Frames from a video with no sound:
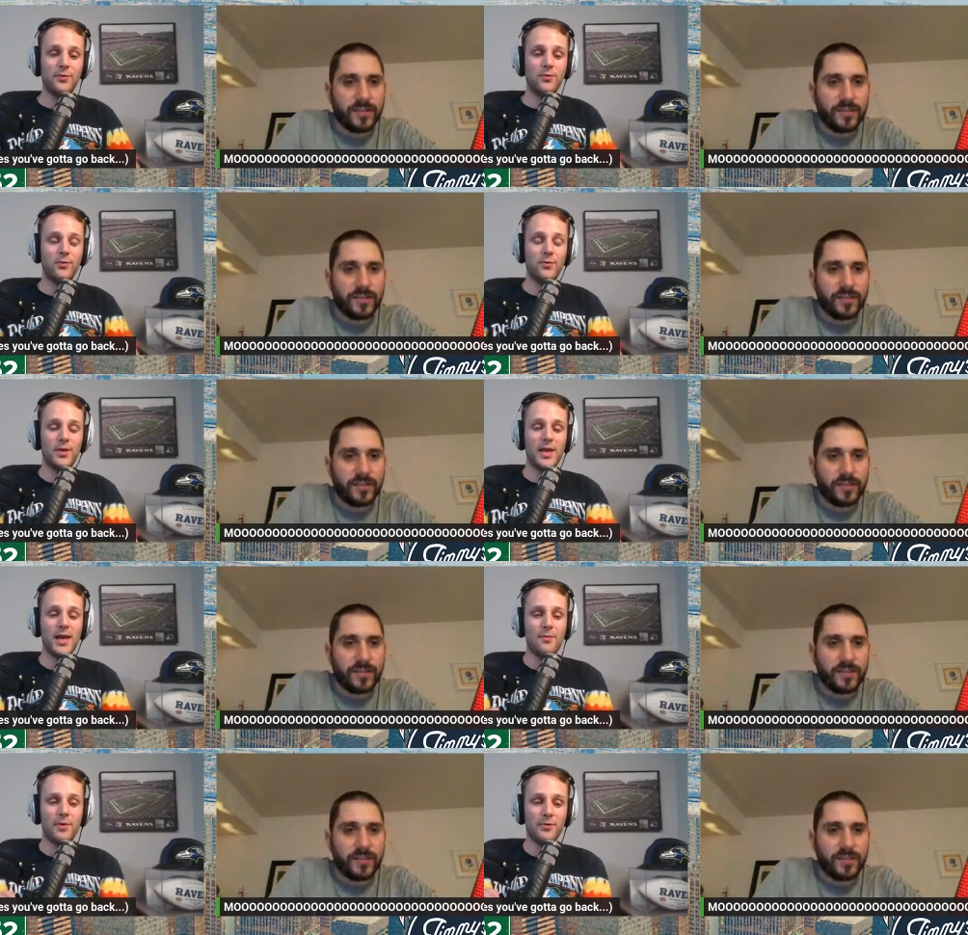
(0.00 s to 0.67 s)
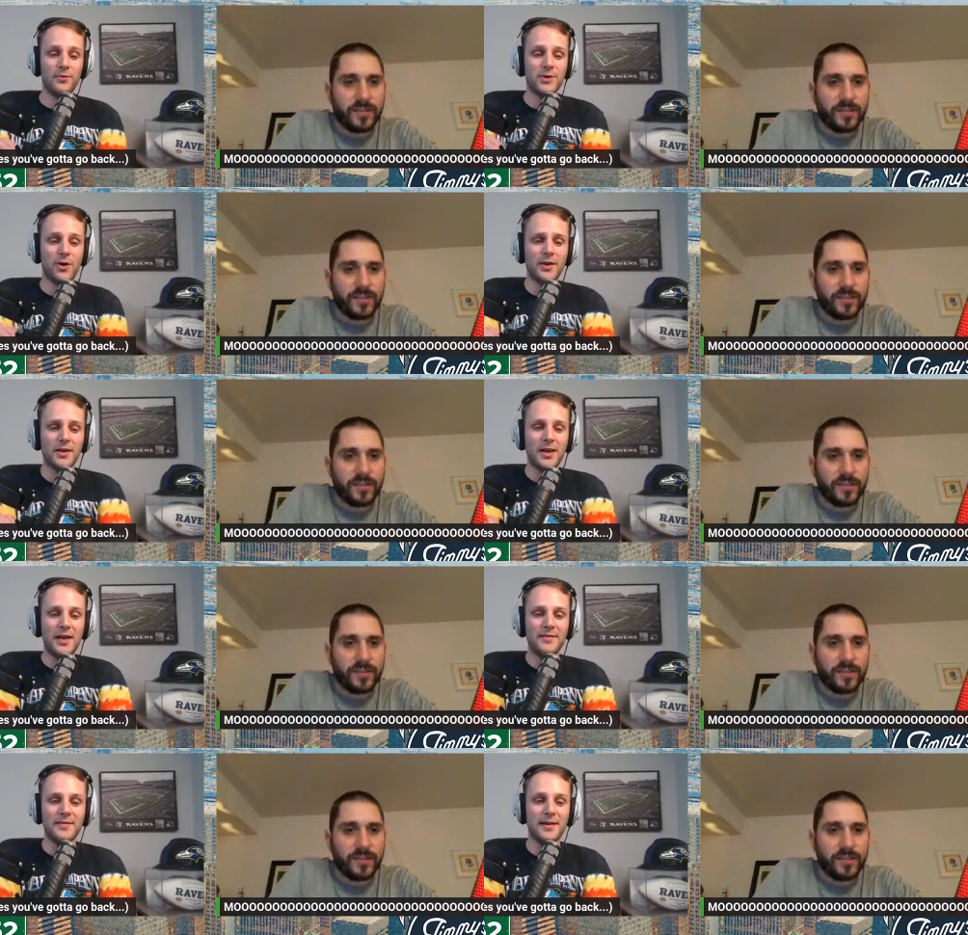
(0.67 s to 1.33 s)
Speaker 1: yeah, we were talking
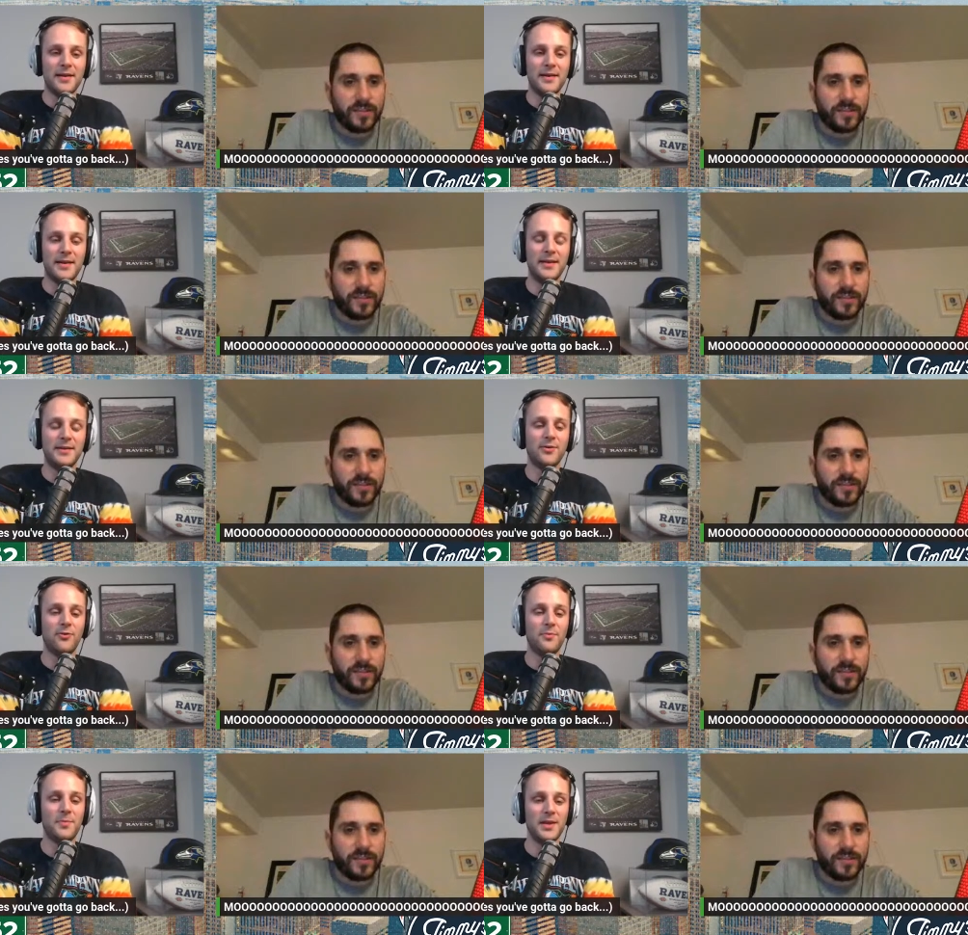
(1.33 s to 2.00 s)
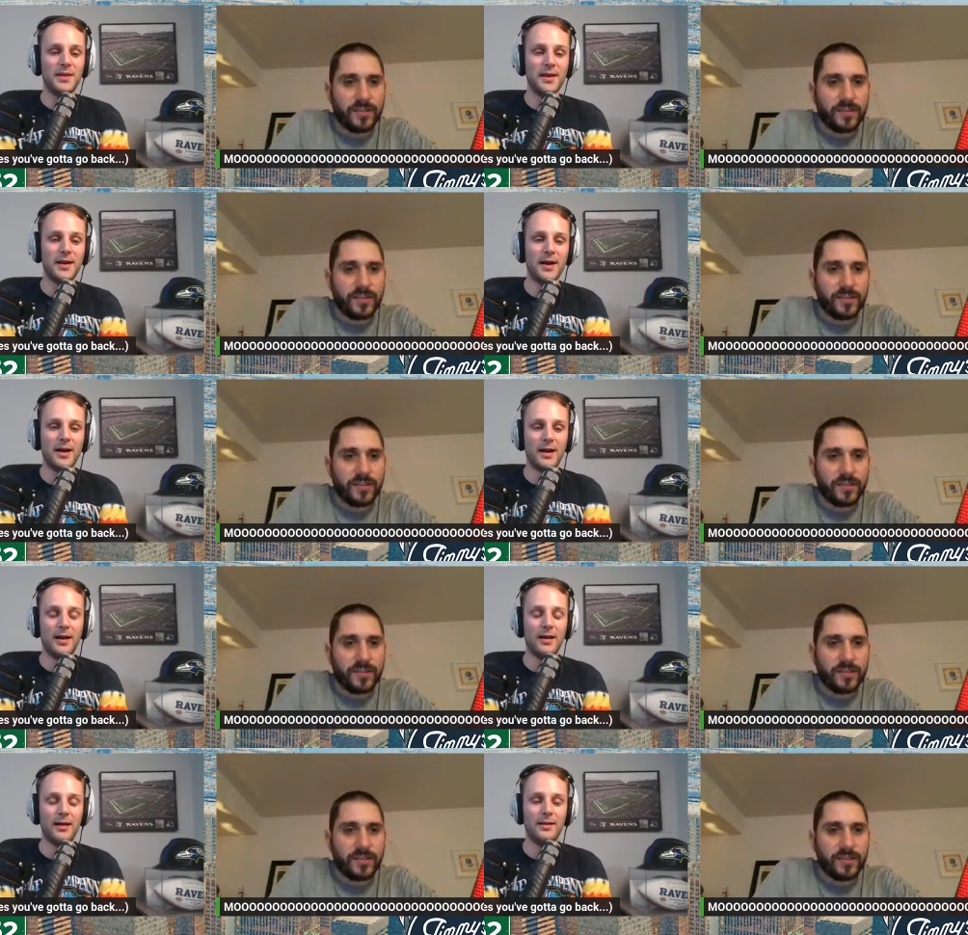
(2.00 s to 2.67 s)
last night, and he told me that
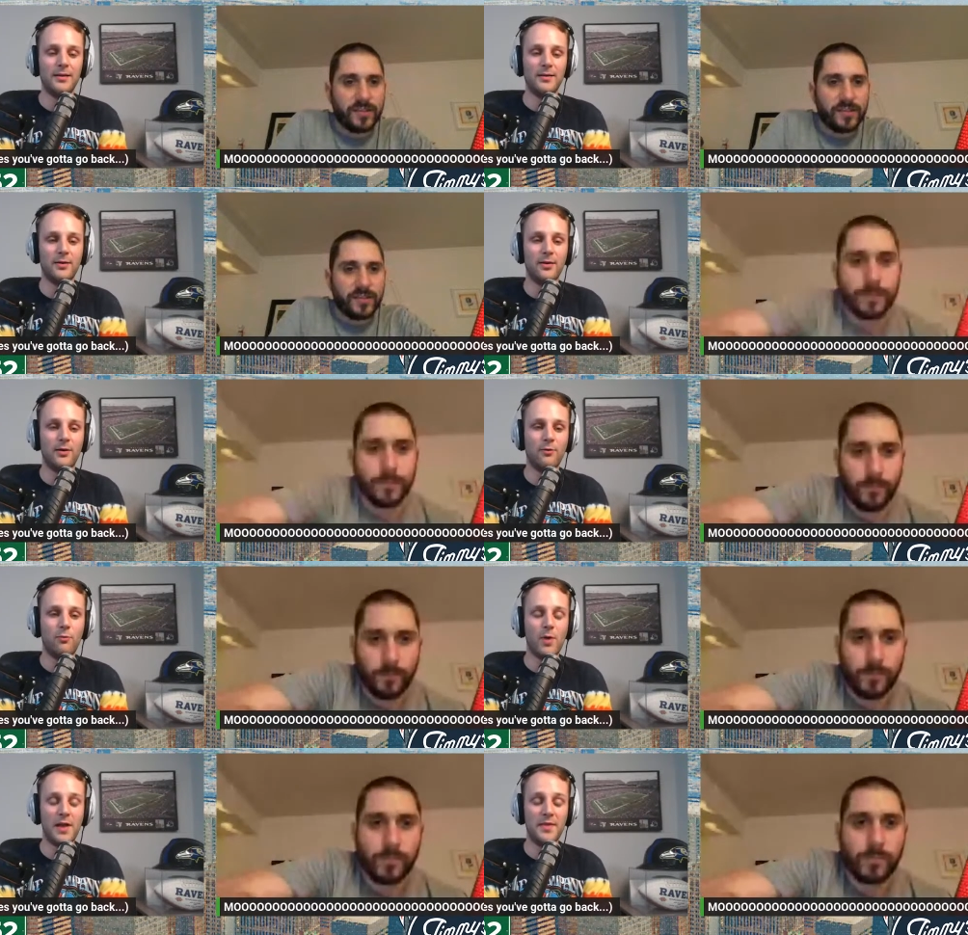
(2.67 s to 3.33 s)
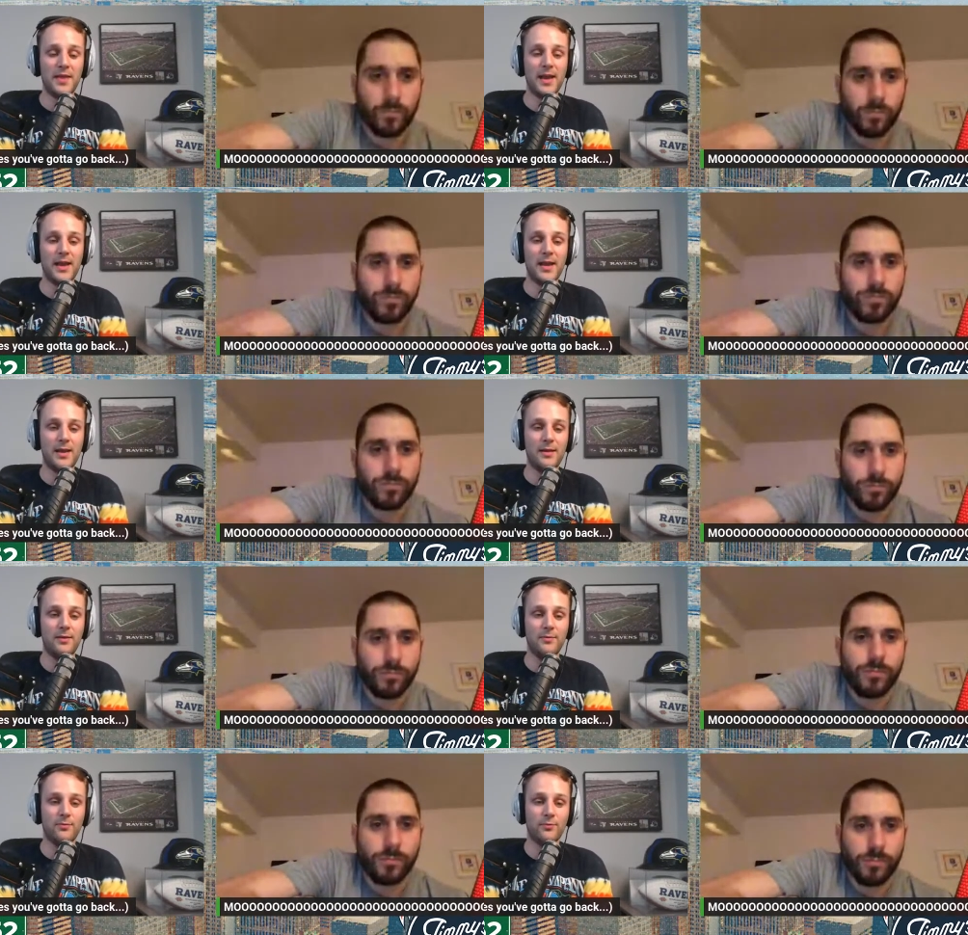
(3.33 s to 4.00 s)
uh, when
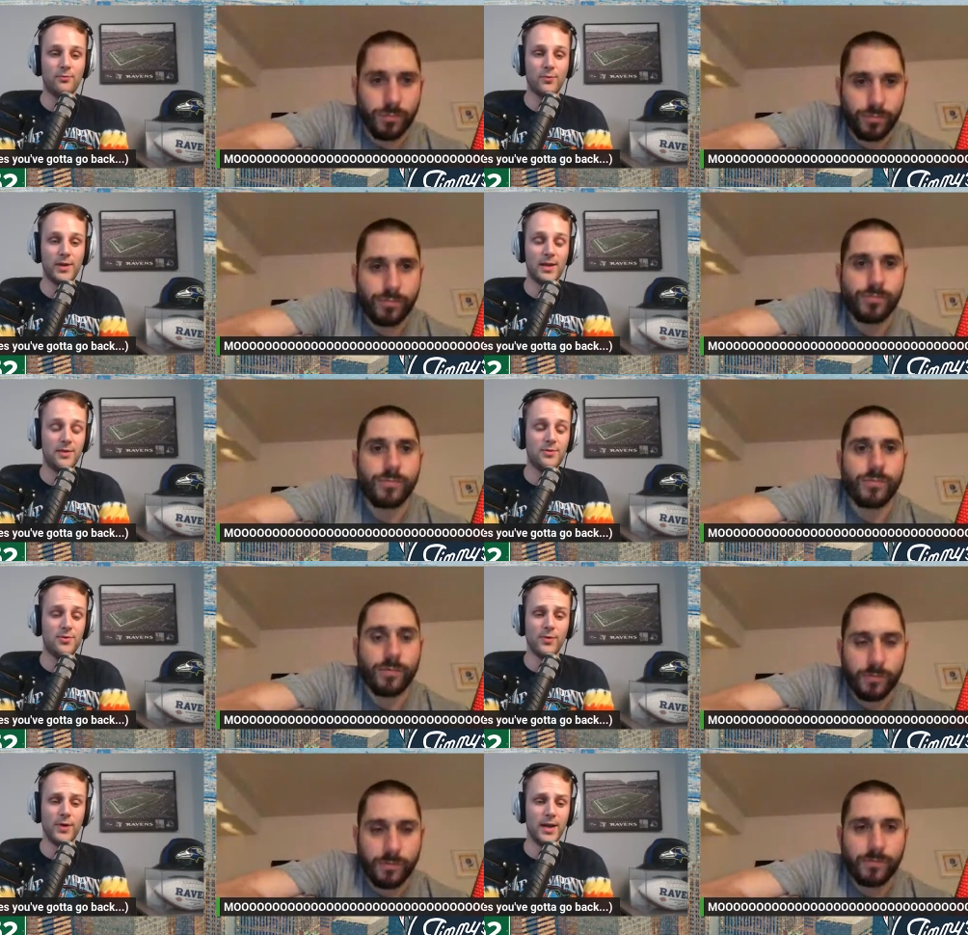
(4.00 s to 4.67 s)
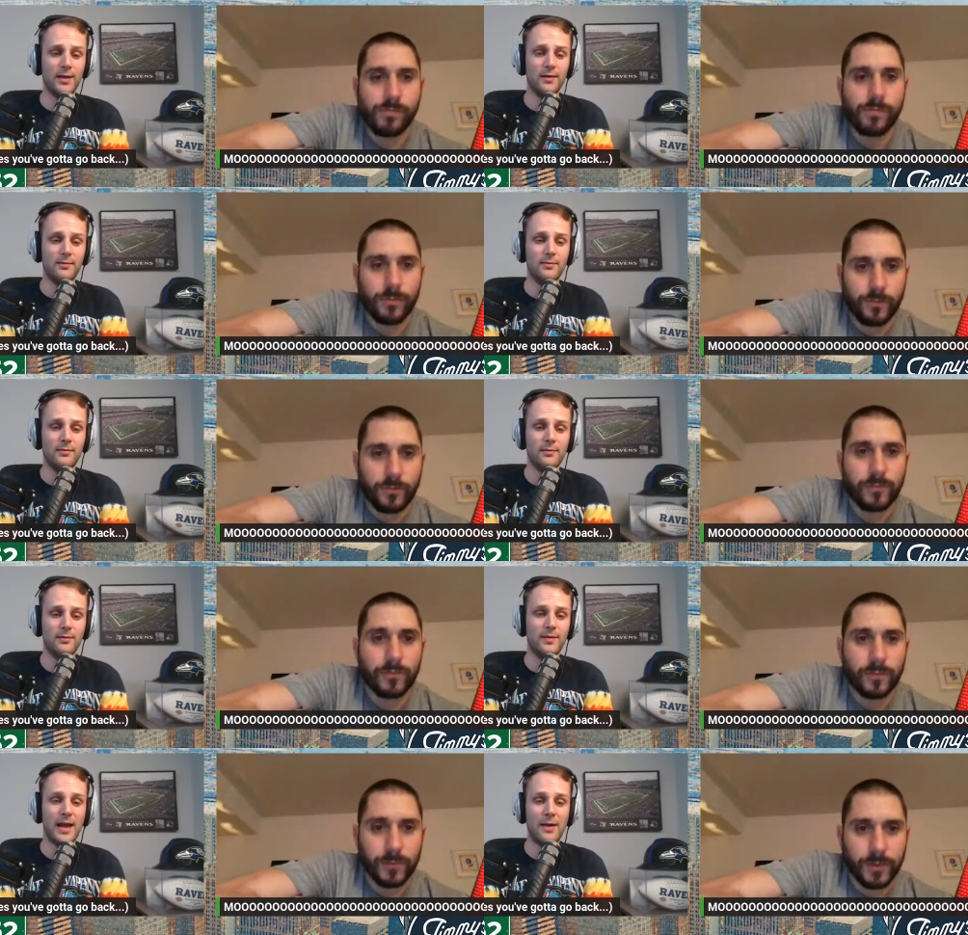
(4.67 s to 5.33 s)
they reissued it,
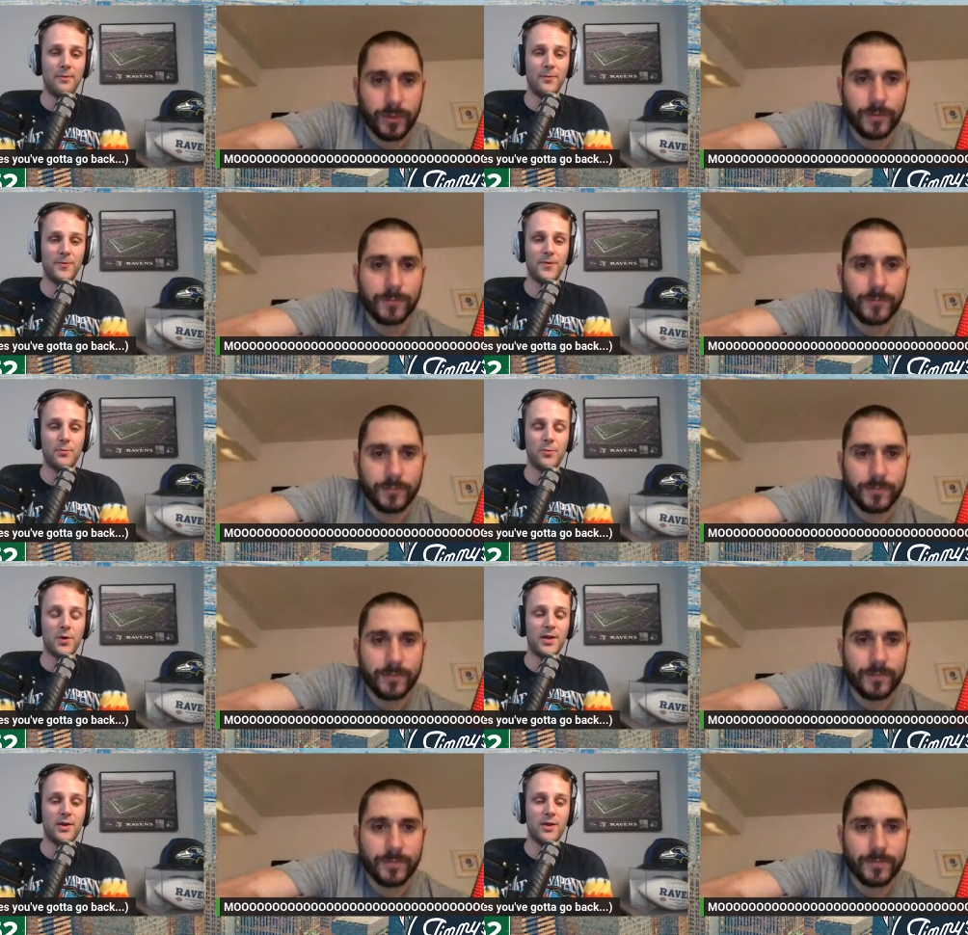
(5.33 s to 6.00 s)
that was the one year